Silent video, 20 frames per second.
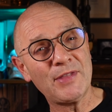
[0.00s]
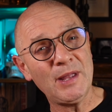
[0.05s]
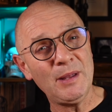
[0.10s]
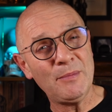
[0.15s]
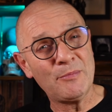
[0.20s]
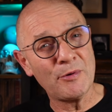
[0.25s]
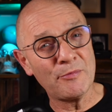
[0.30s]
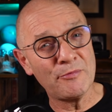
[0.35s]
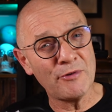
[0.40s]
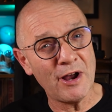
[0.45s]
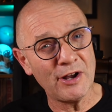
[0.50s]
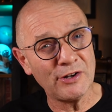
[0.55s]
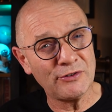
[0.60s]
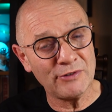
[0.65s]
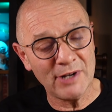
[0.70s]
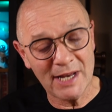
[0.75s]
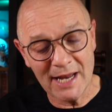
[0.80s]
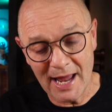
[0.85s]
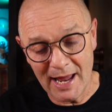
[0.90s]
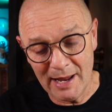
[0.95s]
the
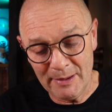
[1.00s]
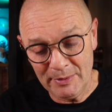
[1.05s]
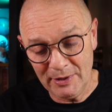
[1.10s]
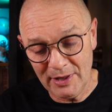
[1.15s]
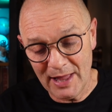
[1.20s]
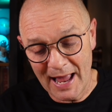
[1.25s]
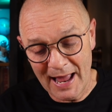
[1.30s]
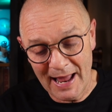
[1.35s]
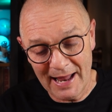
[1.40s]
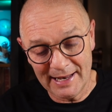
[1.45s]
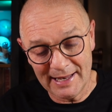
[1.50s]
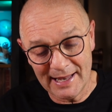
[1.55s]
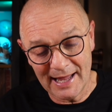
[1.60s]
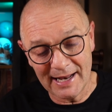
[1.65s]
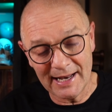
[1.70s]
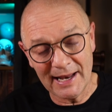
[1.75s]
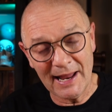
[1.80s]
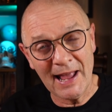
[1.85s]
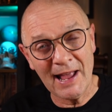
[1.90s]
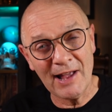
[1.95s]
proprietary cable and
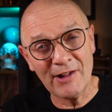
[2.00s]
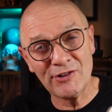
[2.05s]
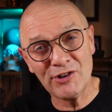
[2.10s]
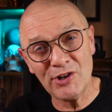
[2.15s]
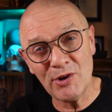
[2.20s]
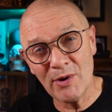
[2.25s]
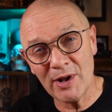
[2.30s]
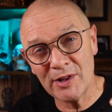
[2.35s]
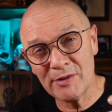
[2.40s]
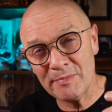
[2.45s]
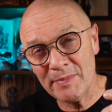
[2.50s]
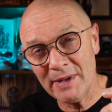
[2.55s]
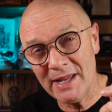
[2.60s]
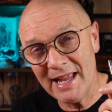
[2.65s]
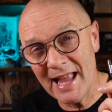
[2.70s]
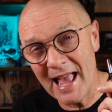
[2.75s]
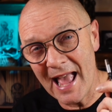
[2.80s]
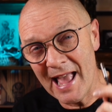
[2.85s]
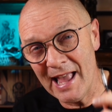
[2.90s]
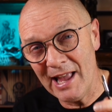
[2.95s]
that it has
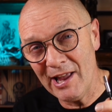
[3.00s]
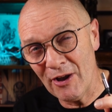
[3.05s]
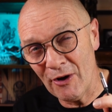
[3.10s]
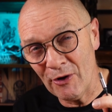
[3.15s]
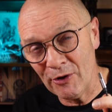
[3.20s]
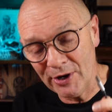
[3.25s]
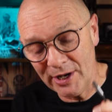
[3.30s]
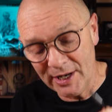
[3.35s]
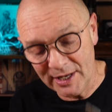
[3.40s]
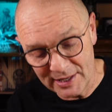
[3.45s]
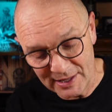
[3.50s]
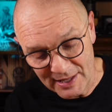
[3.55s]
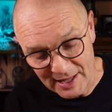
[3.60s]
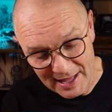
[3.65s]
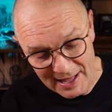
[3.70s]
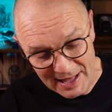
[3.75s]
USB-A on it,